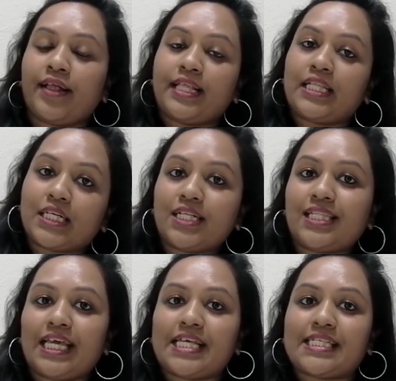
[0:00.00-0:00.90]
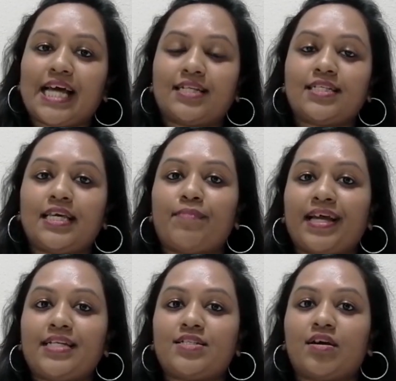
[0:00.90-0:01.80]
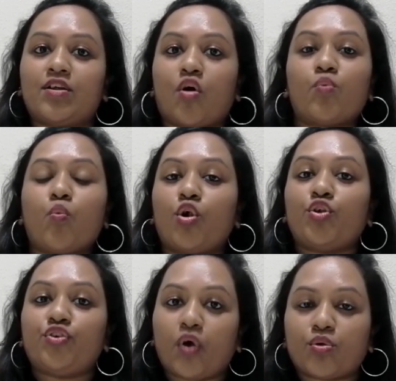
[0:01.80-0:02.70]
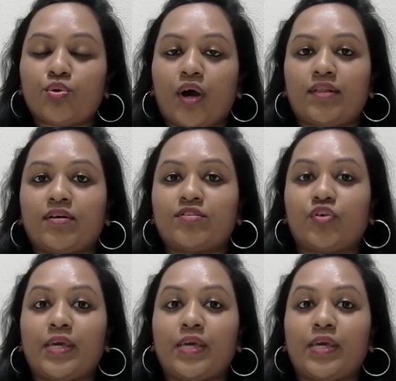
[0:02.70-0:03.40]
The third thing is that he might not want to talk to others,